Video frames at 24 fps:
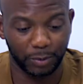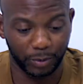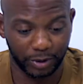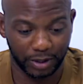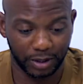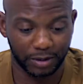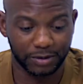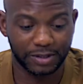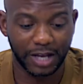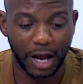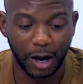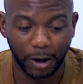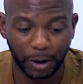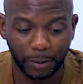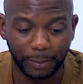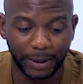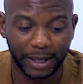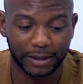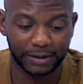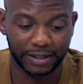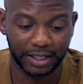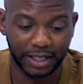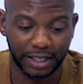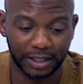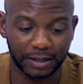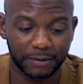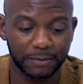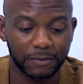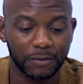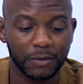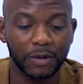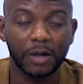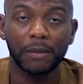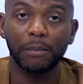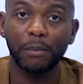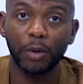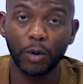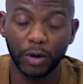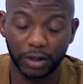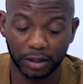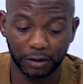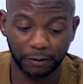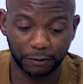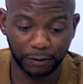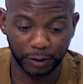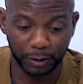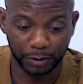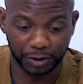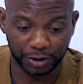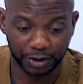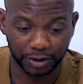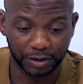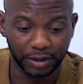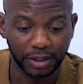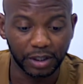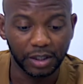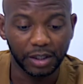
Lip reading: We're going to talk about that more in the future.